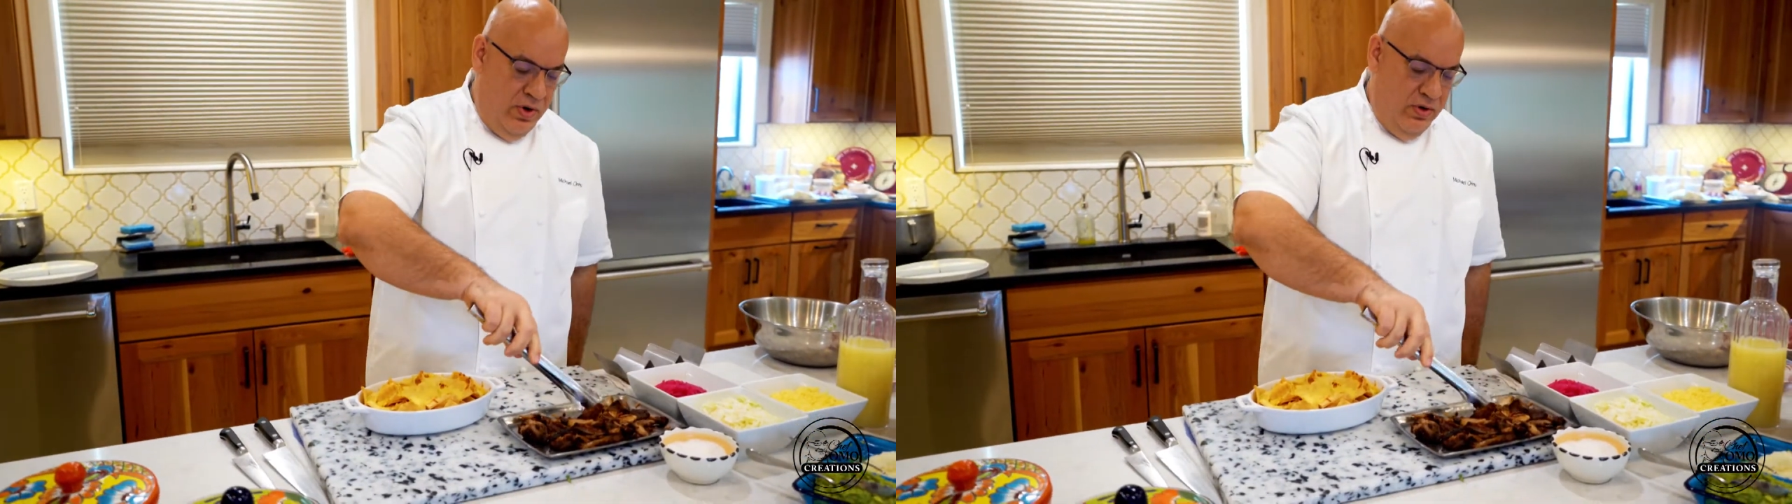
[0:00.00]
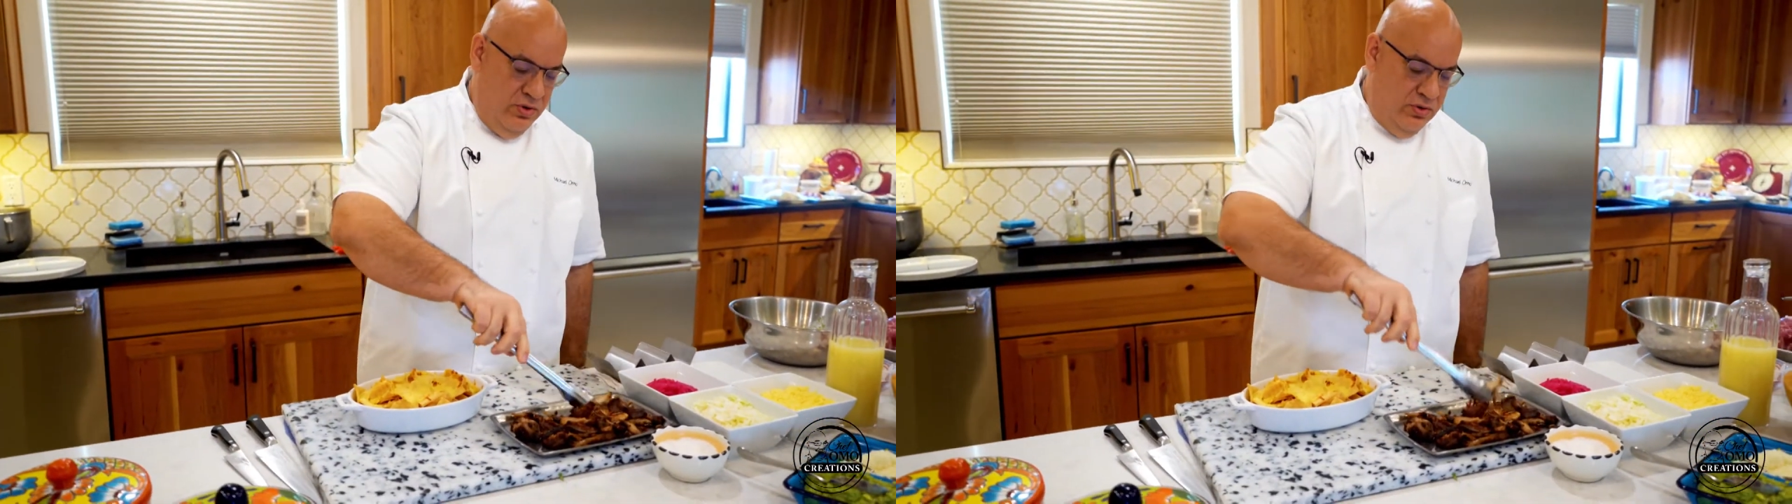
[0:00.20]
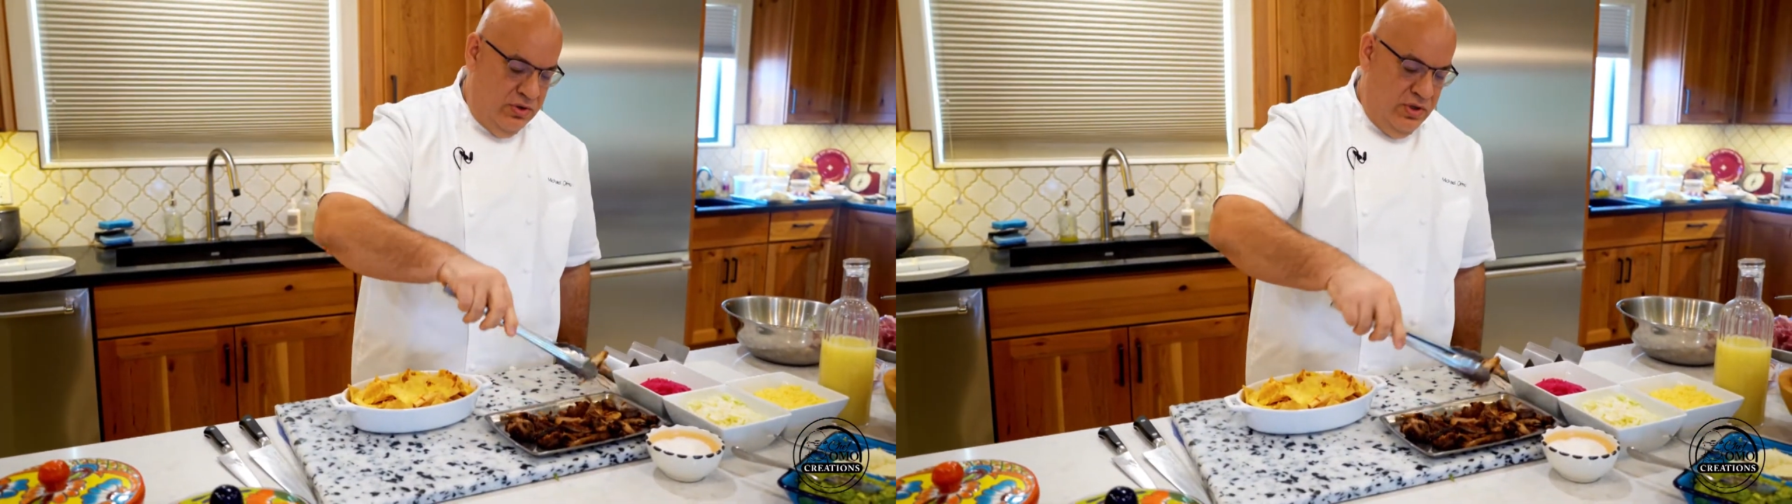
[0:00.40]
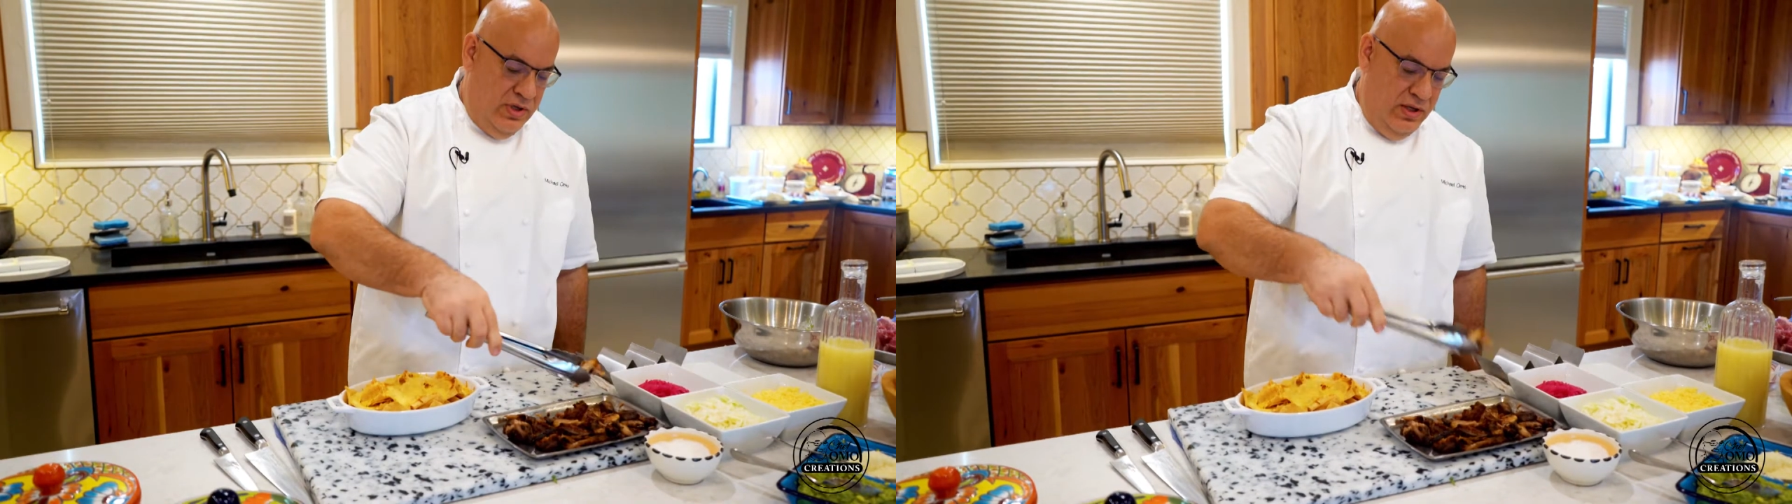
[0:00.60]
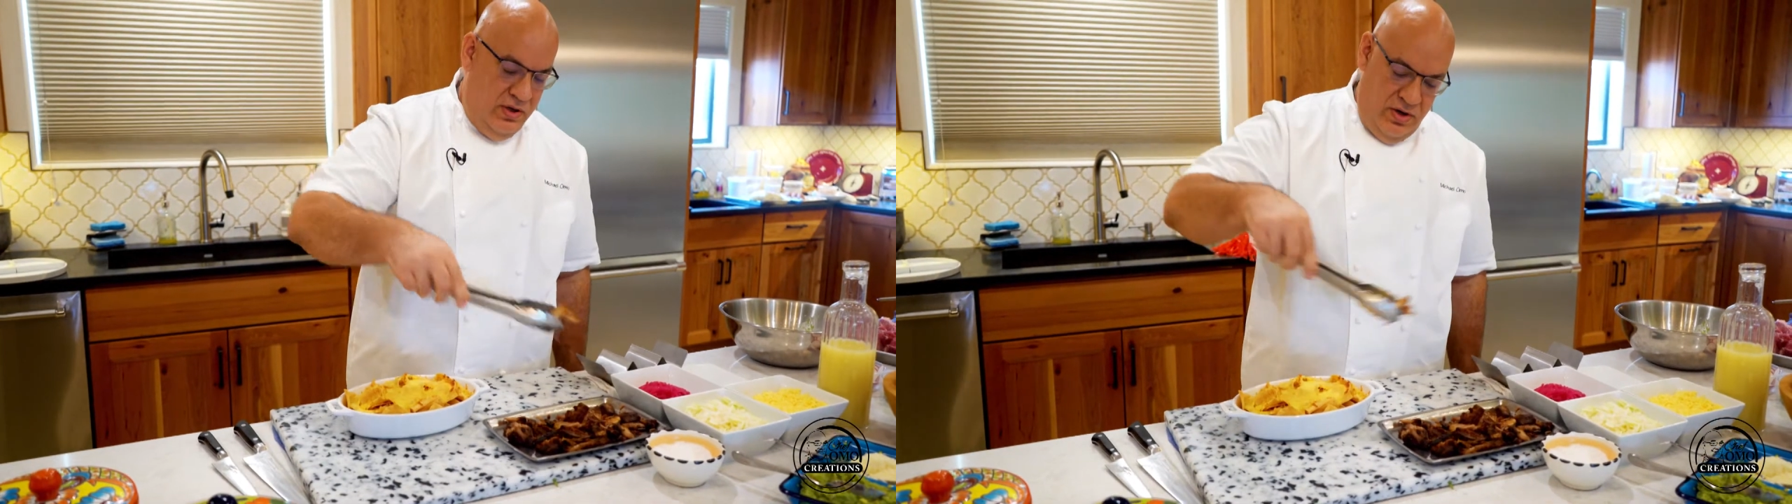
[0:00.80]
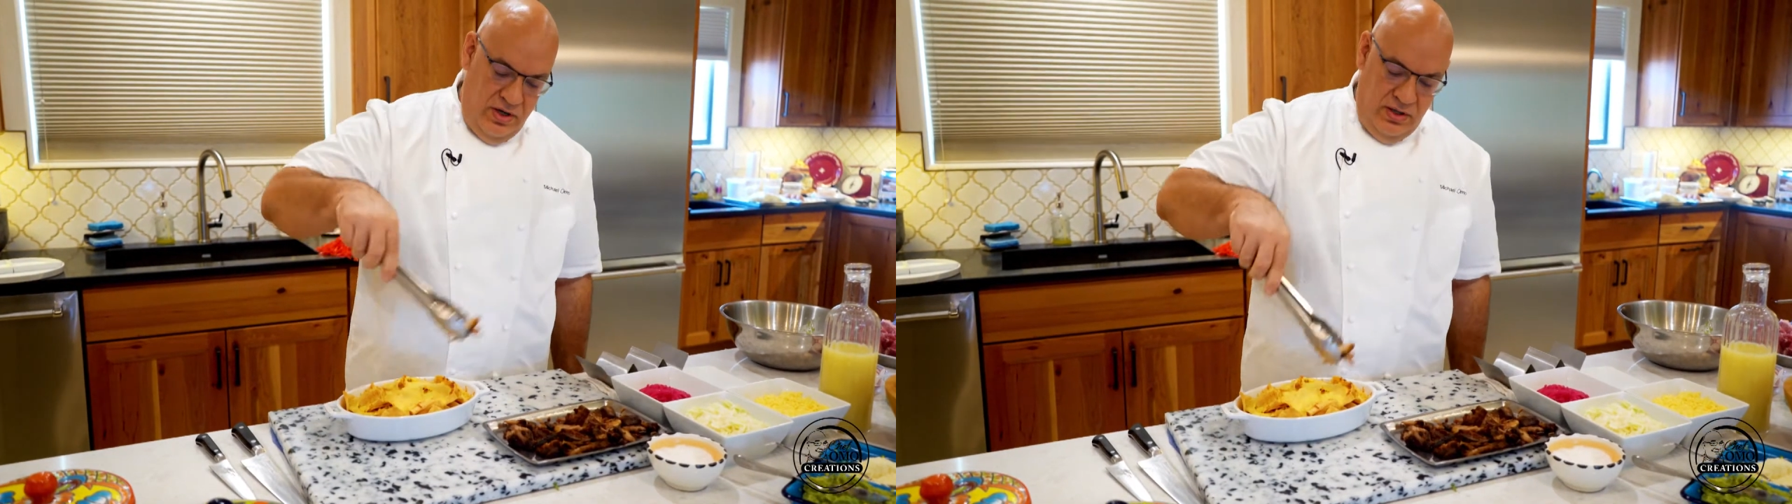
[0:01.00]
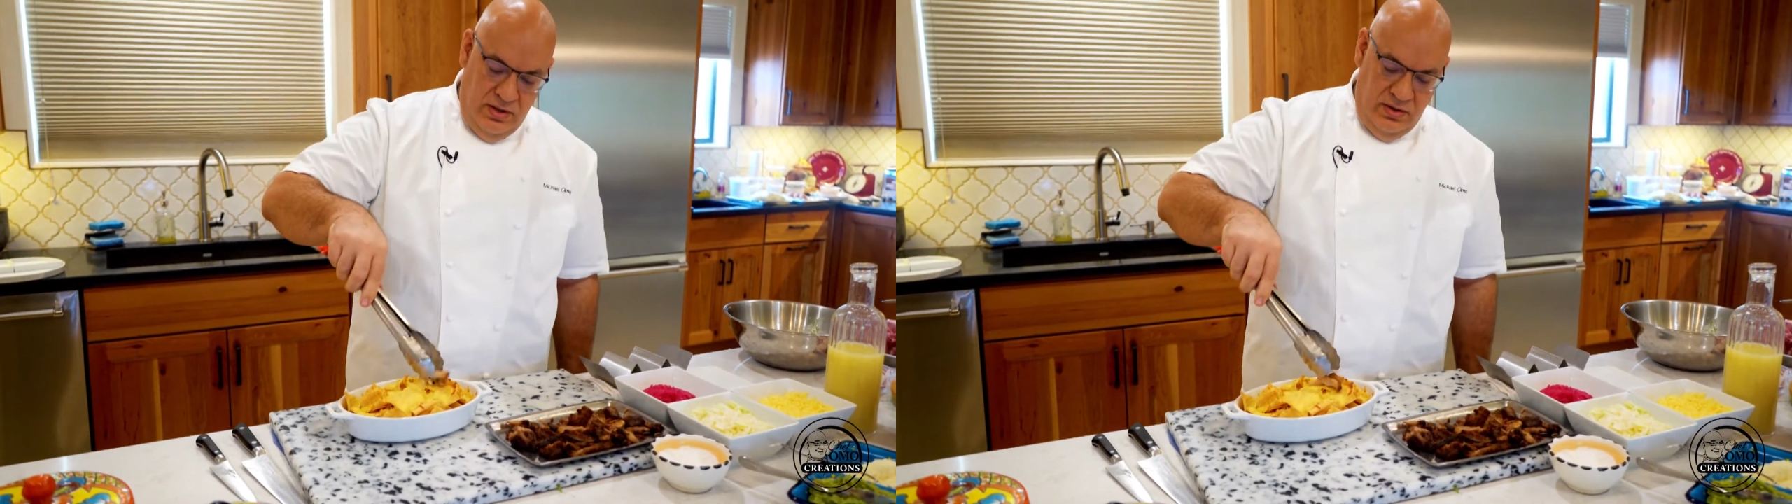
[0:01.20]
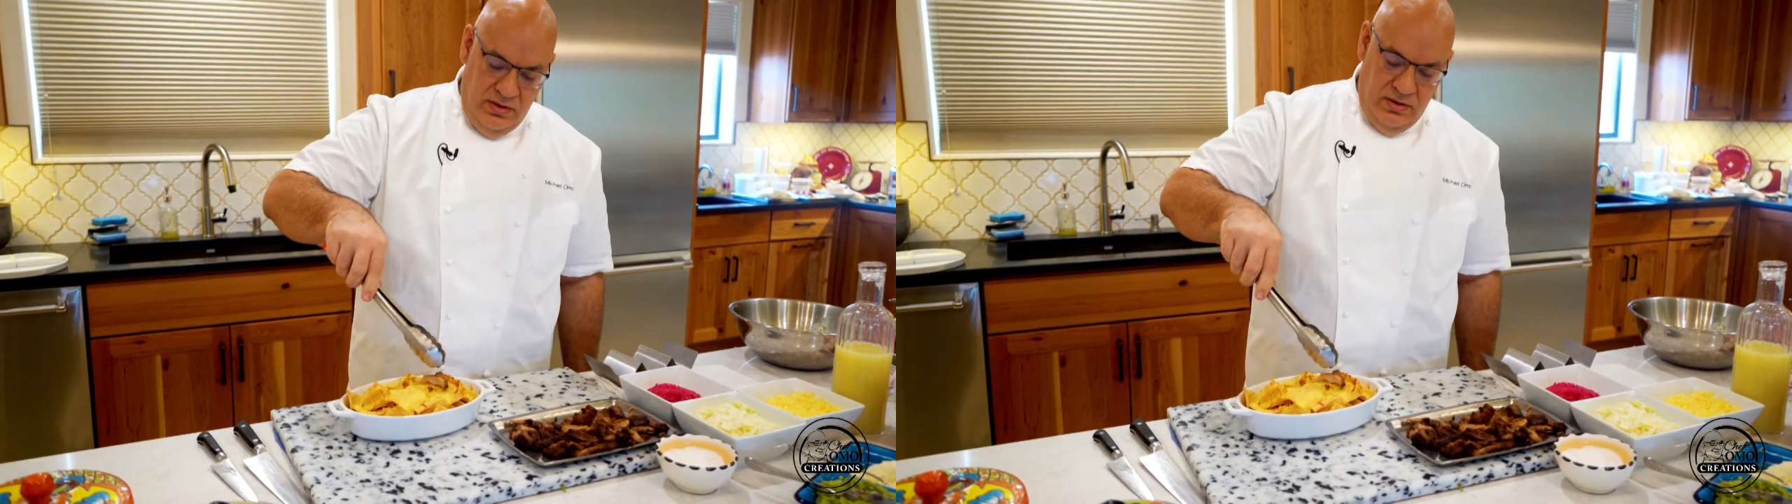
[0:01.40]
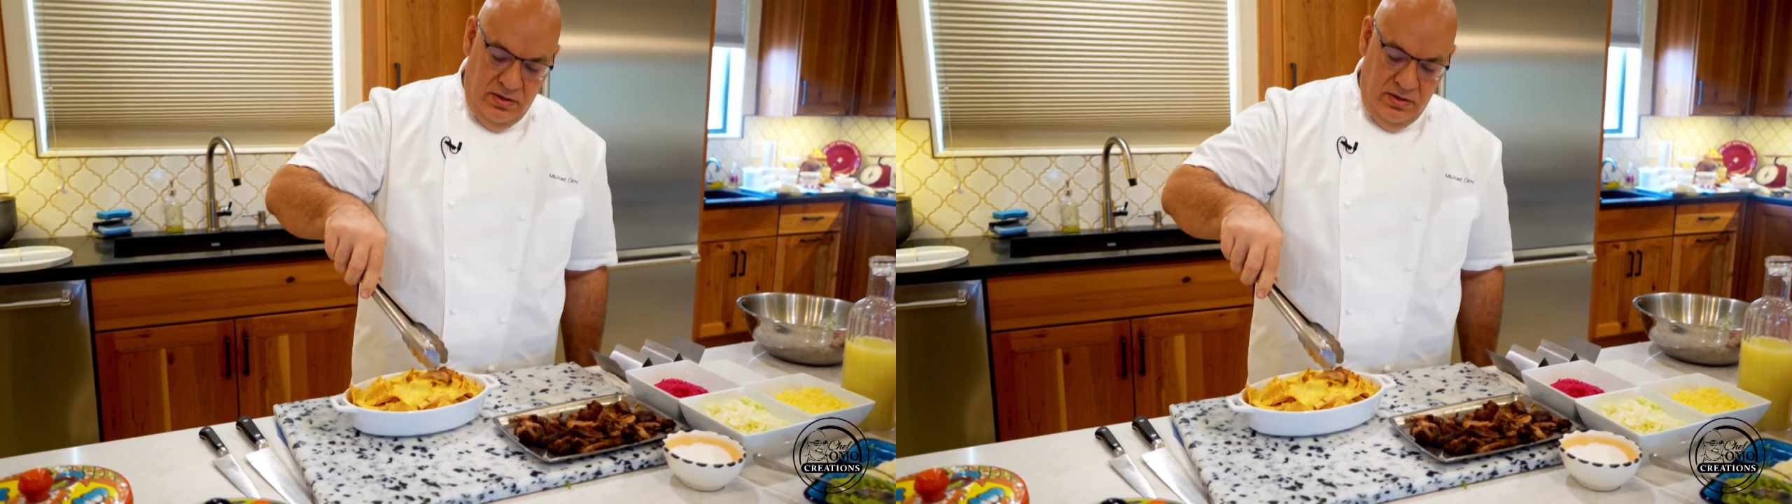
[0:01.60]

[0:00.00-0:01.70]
to do is we're just going to take the carnitas